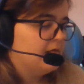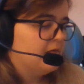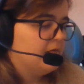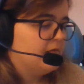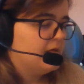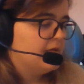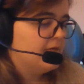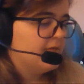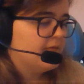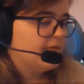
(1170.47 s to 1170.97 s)
grow
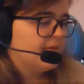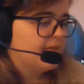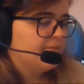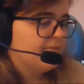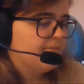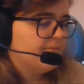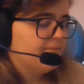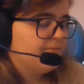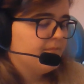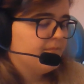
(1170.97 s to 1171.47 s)
enough of them.
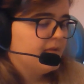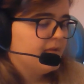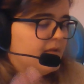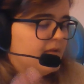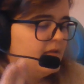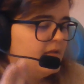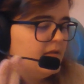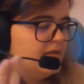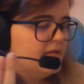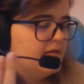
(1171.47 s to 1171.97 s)

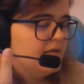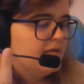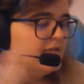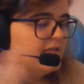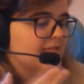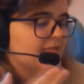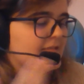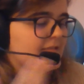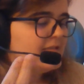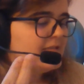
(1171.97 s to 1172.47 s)

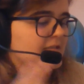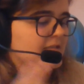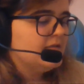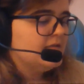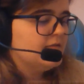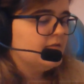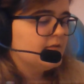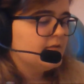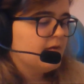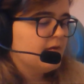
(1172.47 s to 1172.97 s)
In
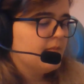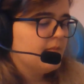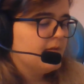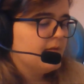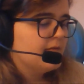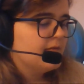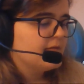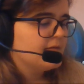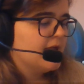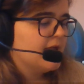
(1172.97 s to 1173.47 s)
62 square
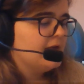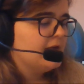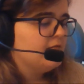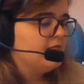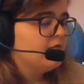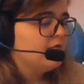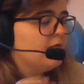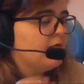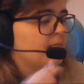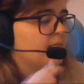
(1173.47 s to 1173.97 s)
meters, I
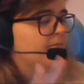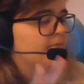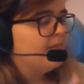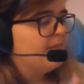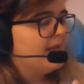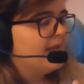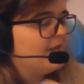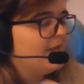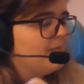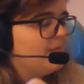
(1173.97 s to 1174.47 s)
could grow
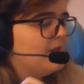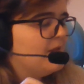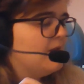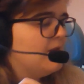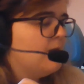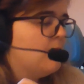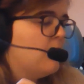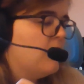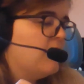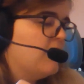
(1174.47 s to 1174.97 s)
maybe
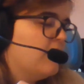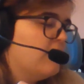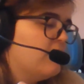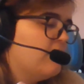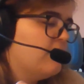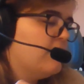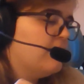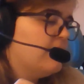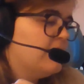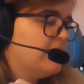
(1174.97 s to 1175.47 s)

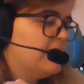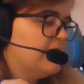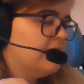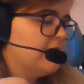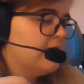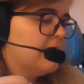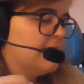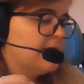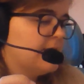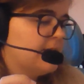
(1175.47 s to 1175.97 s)
150
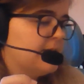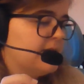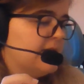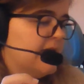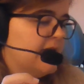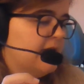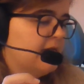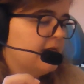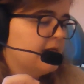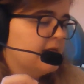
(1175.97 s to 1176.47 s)
kilograms of
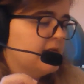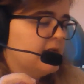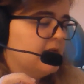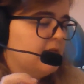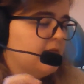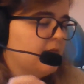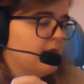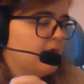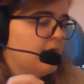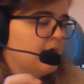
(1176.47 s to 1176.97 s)
potatoes in
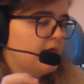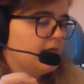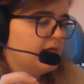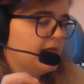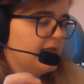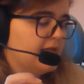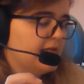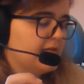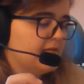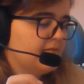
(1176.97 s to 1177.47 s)
400
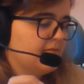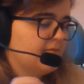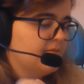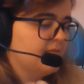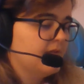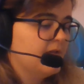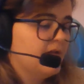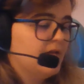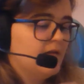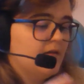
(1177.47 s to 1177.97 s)
days,
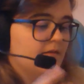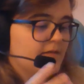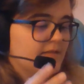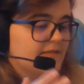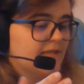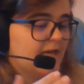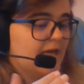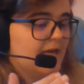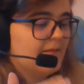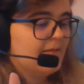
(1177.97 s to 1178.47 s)
the
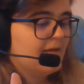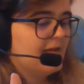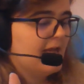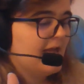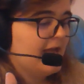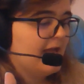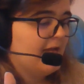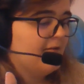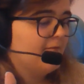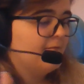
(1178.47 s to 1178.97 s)
time I
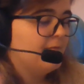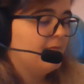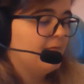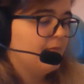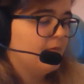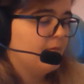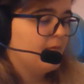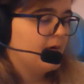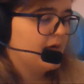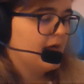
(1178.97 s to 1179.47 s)
have
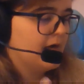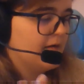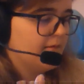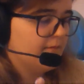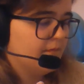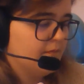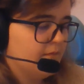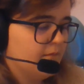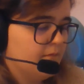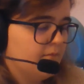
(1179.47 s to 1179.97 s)
before running out of
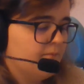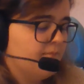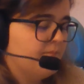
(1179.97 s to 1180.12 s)
food.